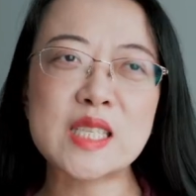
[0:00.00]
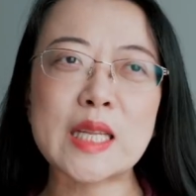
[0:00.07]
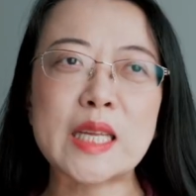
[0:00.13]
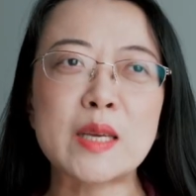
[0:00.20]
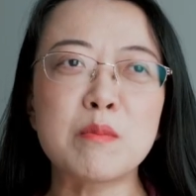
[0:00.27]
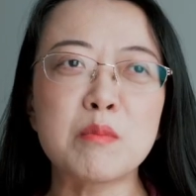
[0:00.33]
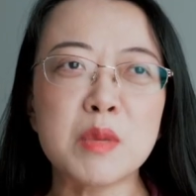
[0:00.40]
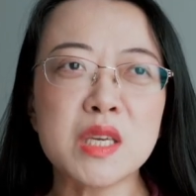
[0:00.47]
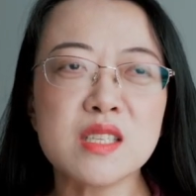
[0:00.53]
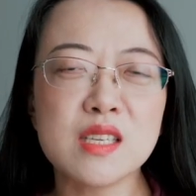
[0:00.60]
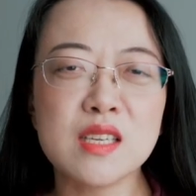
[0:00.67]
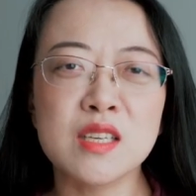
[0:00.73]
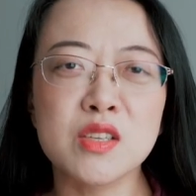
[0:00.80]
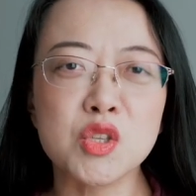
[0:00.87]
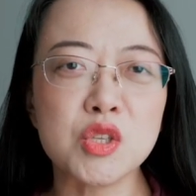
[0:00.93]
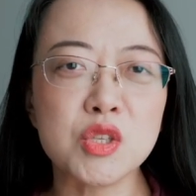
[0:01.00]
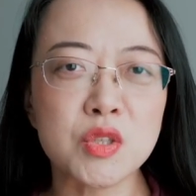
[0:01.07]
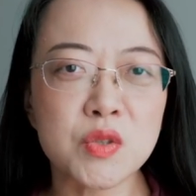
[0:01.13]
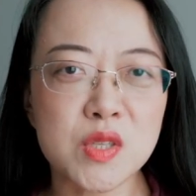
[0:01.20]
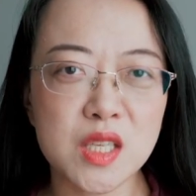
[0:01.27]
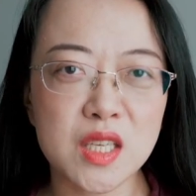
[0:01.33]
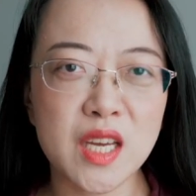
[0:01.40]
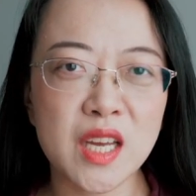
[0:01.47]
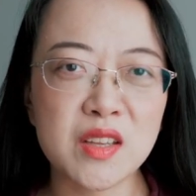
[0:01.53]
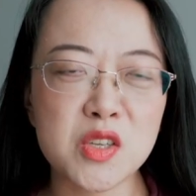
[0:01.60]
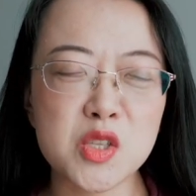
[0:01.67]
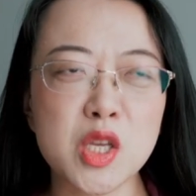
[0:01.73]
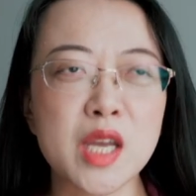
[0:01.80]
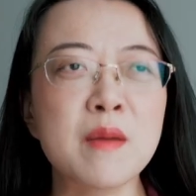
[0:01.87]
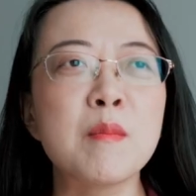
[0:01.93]
It's like meaty and juicy, and
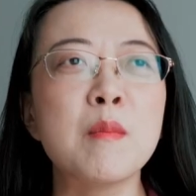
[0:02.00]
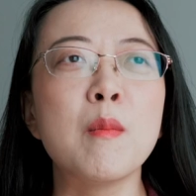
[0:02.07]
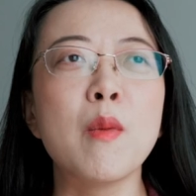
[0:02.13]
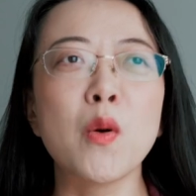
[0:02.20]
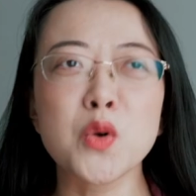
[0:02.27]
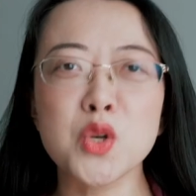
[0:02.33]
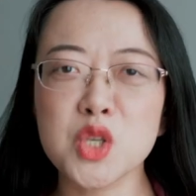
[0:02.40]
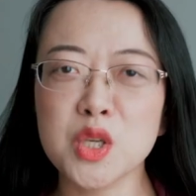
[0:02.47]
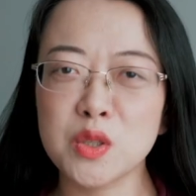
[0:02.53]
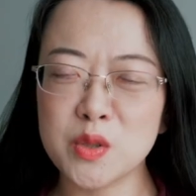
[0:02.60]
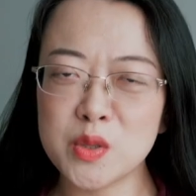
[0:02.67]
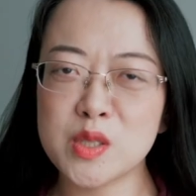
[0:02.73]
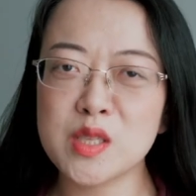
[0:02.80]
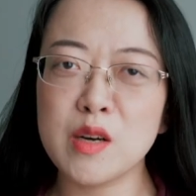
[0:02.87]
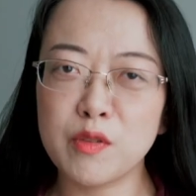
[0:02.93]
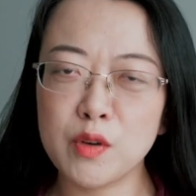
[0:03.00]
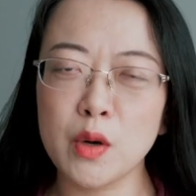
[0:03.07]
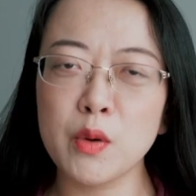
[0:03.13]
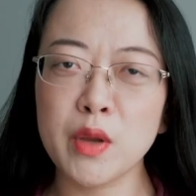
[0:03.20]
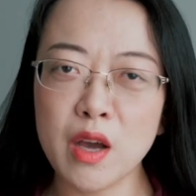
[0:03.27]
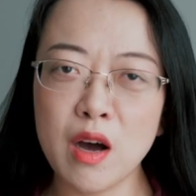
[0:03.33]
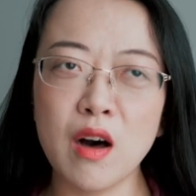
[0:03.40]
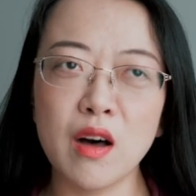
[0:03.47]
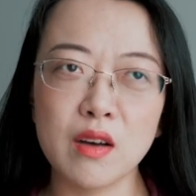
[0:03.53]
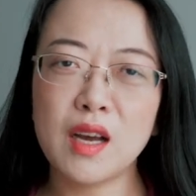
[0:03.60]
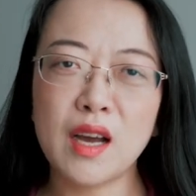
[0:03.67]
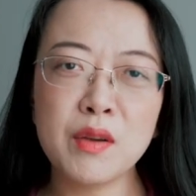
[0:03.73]
there's emotional stuff going on.